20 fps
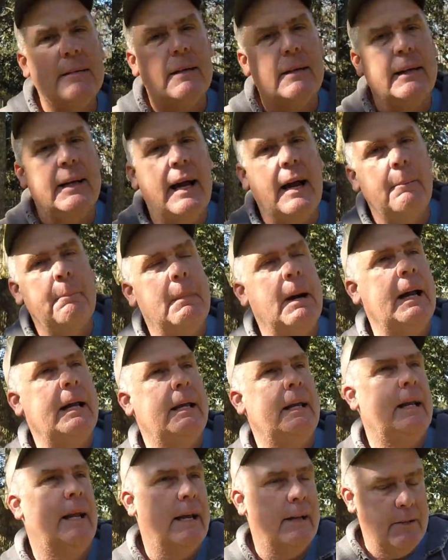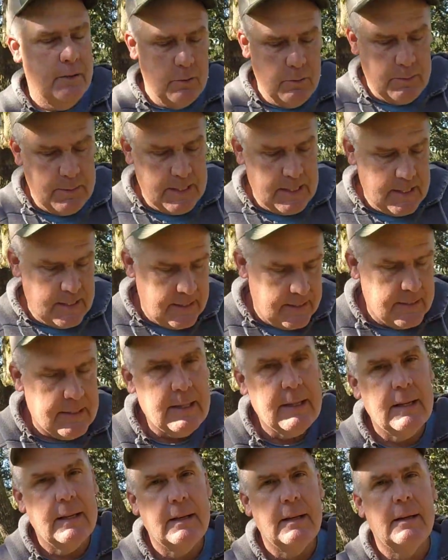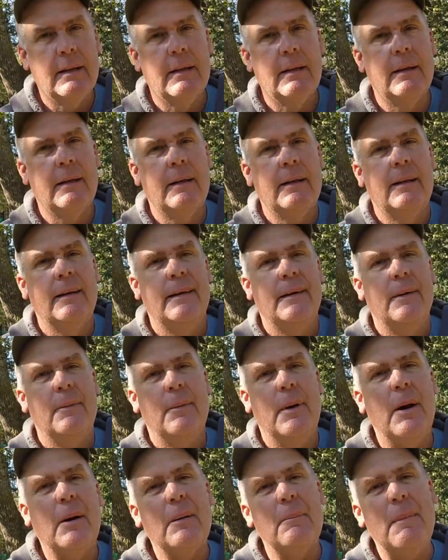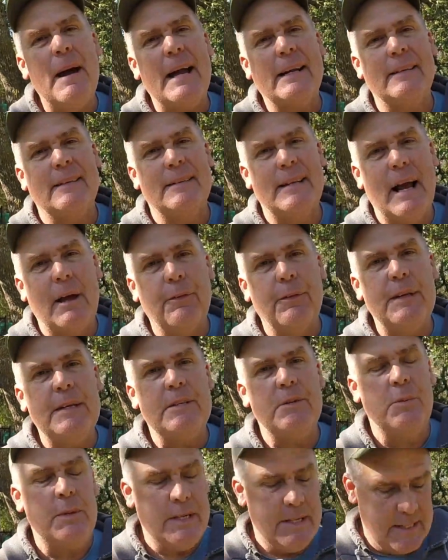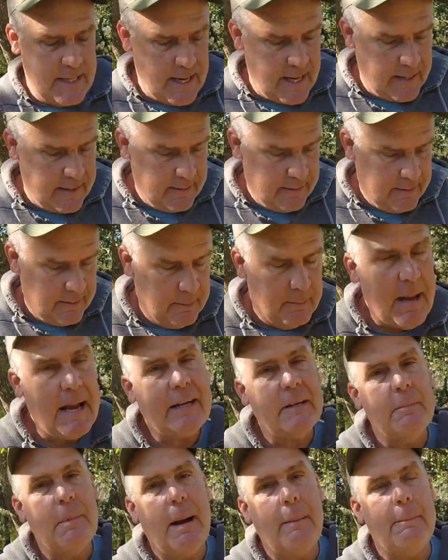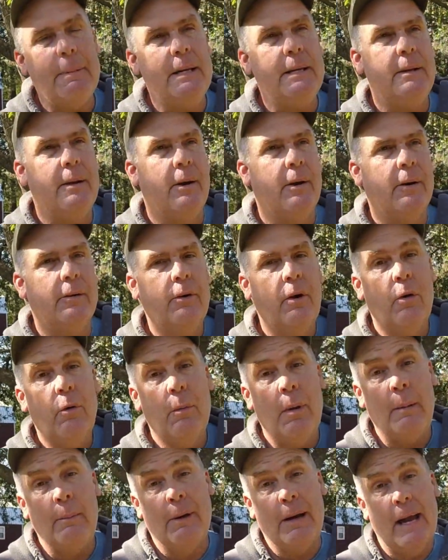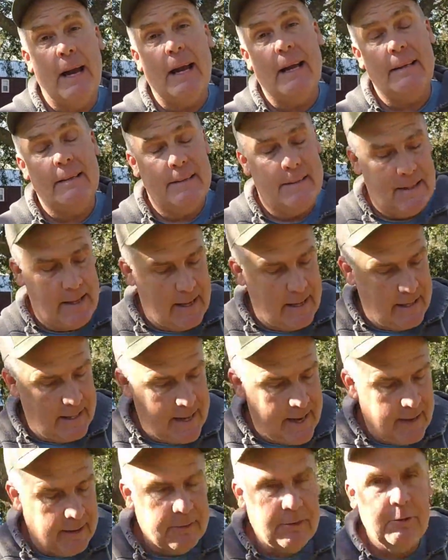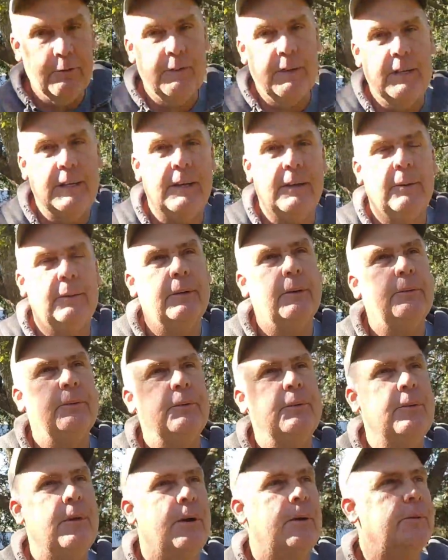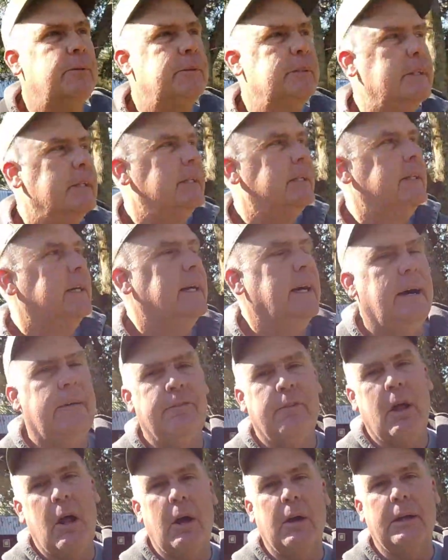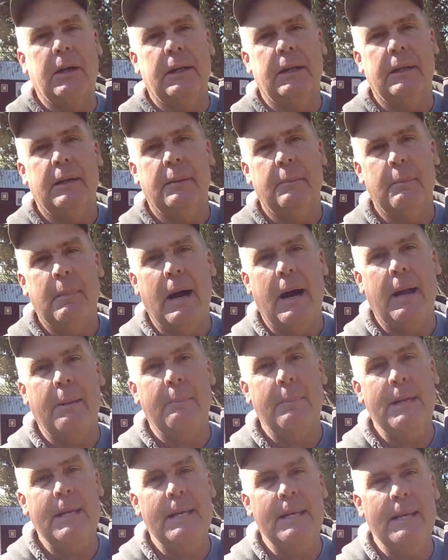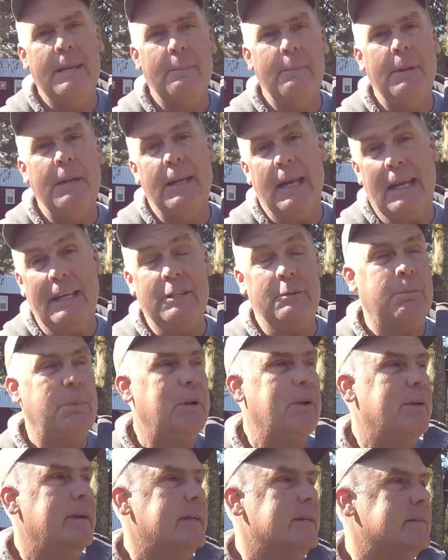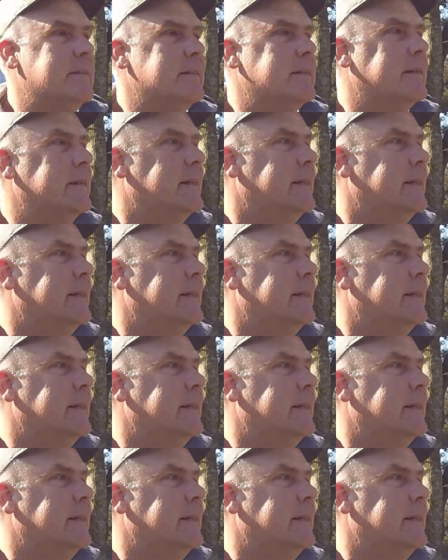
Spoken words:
Honey. I'm Mike and I do bees. Welcome back to Southeast Louisiana, back to my bee yard. Remember guys, not a how-to video, don't do those. I'm vlogging my beekeeping experience.